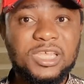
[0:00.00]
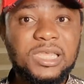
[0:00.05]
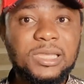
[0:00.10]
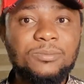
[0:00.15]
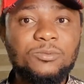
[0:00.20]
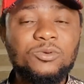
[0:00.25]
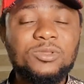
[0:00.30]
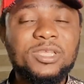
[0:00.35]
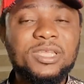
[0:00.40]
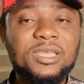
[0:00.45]

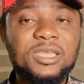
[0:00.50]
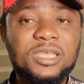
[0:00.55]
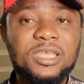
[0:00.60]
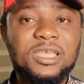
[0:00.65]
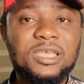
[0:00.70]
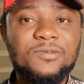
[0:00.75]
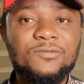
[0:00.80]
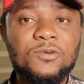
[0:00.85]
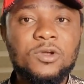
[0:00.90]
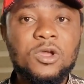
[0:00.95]
Even
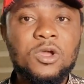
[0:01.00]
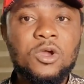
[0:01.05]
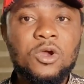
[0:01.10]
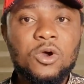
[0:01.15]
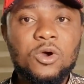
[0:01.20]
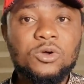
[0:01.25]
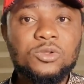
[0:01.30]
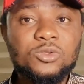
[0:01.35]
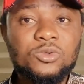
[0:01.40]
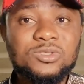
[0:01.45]
if
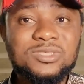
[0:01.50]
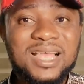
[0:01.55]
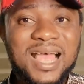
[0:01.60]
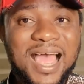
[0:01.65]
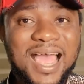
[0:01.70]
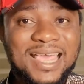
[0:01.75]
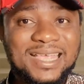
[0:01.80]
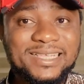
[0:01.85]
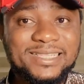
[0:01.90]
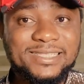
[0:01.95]
all those
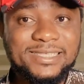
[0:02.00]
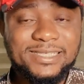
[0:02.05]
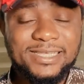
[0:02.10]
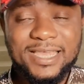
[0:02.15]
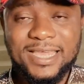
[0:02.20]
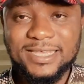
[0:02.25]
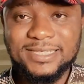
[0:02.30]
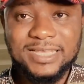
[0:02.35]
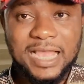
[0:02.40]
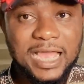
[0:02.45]

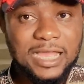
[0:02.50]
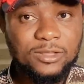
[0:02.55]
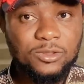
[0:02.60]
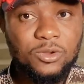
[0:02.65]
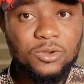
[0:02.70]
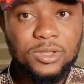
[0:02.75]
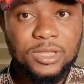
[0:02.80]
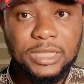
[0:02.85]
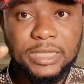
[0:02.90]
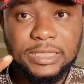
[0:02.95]
ideas are
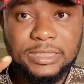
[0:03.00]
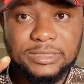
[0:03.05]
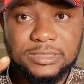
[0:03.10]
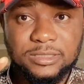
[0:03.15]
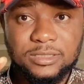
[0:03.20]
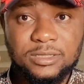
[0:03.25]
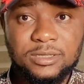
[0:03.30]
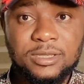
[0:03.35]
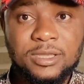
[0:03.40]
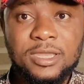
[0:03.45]
not
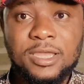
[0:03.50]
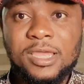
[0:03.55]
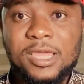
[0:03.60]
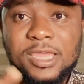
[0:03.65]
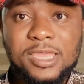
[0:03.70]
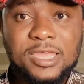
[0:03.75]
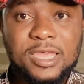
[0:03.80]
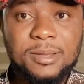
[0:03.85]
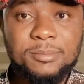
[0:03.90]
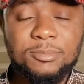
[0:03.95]
his,
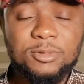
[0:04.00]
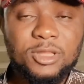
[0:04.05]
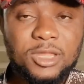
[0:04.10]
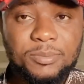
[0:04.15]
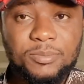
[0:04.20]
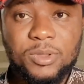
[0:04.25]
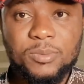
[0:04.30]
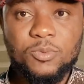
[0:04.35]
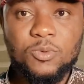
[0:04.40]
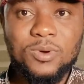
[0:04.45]
he employs
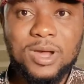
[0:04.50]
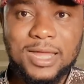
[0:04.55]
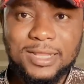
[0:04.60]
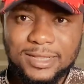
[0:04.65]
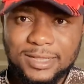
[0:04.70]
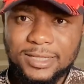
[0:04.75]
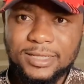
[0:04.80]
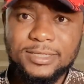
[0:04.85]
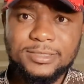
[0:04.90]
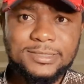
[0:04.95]
people.
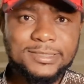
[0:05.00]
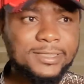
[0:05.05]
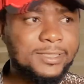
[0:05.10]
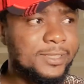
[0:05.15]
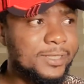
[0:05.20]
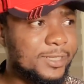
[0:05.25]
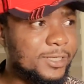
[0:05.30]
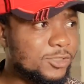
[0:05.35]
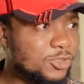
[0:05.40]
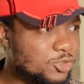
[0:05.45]
At least
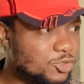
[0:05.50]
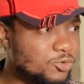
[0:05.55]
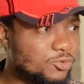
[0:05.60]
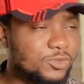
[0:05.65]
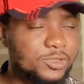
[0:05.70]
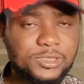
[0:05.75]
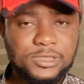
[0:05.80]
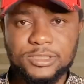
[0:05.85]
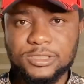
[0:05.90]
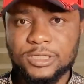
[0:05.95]
he
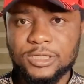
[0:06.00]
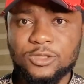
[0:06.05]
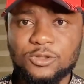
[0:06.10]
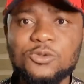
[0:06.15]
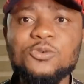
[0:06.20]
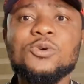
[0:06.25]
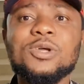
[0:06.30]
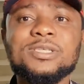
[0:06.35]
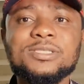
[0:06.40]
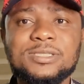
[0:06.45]
chooses. He
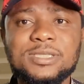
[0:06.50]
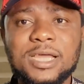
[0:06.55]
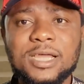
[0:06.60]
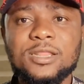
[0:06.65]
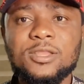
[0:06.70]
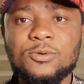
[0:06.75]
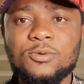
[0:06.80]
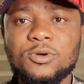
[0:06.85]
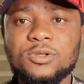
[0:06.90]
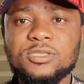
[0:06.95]
knows
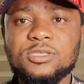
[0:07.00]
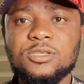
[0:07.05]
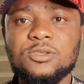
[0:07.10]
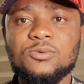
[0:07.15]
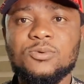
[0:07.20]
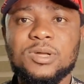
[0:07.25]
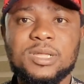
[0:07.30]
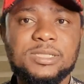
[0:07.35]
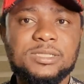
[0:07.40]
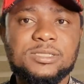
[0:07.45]
exactly what he
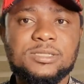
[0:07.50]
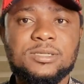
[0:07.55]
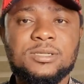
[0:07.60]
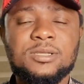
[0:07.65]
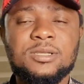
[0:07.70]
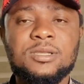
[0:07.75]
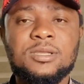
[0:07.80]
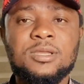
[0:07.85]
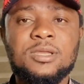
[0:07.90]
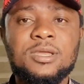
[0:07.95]
wants.
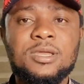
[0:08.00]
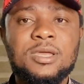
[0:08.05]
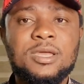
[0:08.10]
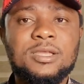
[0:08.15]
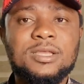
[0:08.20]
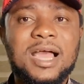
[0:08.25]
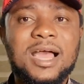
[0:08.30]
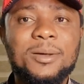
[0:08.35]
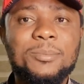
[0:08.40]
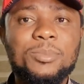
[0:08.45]

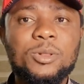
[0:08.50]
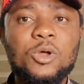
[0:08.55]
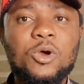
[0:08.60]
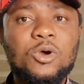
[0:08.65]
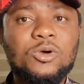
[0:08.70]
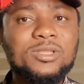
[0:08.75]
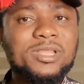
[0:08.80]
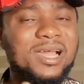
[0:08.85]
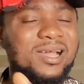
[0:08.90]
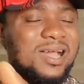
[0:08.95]
I
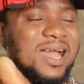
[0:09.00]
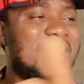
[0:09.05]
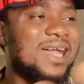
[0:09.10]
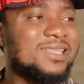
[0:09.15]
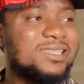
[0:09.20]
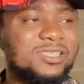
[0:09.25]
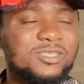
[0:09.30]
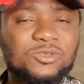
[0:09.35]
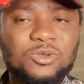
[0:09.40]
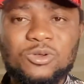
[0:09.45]
applaud other
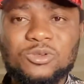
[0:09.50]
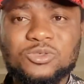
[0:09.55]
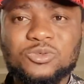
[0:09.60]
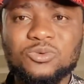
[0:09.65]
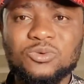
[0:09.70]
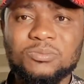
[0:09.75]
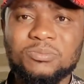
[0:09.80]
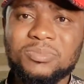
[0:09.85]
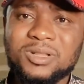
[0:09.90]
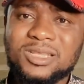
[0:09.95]
artists
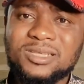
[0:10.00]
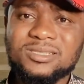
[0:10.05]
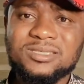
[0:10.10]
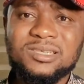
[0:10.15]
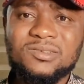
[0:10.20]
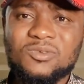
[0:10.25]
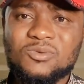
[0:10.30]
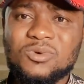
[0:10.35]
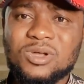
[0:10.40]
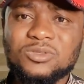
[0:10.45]
also. Please,
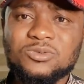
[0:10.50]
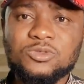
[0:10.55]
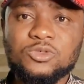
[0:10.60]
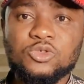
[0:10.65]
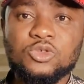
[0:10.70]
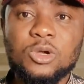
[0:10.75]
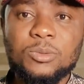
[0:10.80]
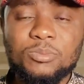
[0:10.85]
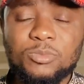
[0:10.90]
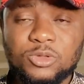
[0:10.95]
if you want to
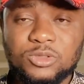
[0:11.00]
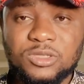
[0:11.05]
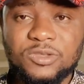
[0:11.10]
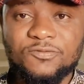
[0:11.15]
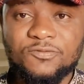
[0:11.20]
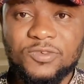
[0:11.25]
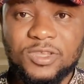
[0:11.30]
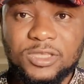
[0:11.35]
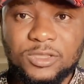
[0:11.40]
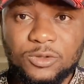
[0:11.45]
drop music
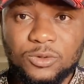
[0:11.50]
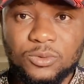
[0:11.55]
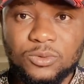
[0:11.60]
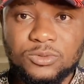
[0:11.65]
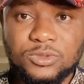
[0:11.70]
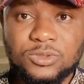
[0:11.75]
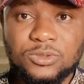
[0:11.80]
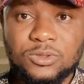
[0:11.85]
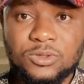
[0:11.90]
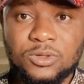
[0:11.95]

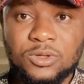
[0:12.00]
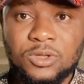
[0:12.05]
videos,